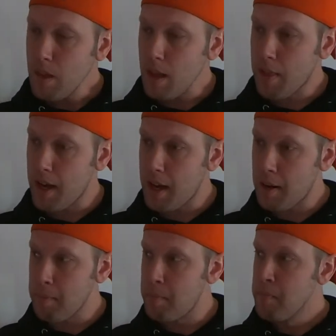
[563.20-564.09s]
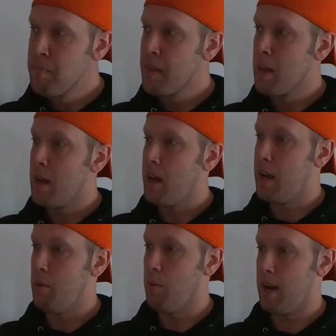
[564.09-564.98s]
then
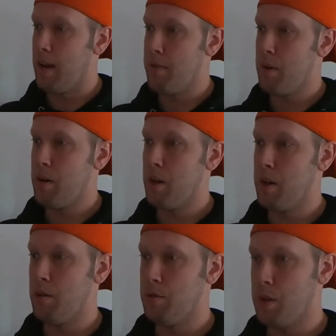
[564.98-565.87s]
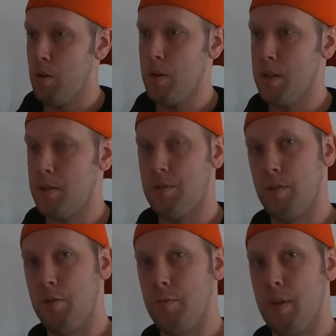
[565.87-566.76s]
whatever you don't
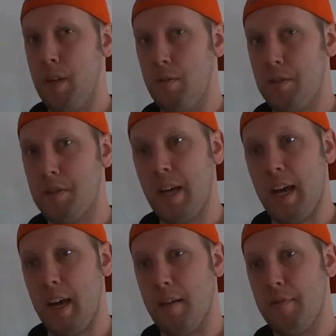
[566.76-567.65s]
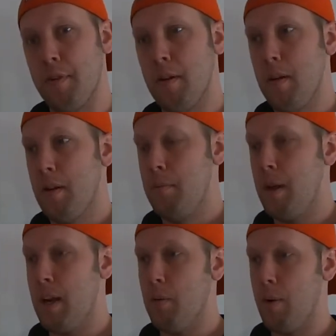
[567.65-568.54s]
consume, you save,
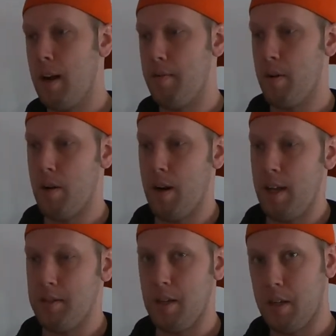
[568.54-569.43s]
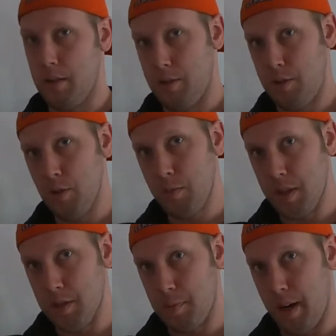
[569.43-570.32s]
meaning whatever isn't consumed
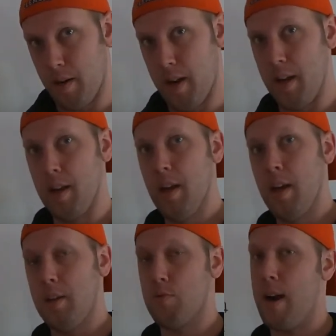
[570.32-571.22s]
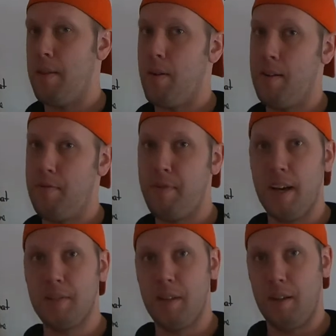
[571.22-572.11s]
this period is rather
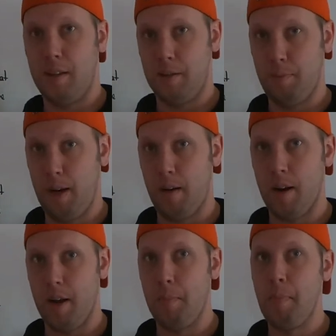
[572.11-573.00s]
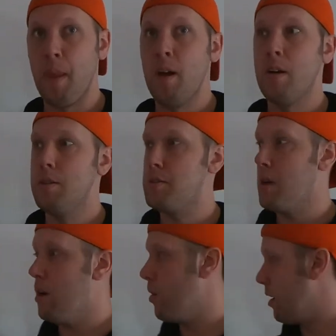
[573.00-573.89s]
invested this period.
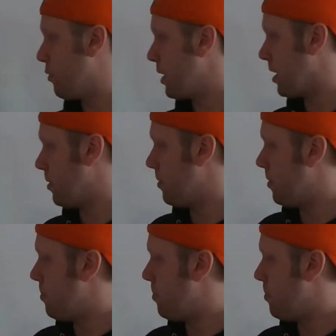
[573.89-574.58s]
So if we can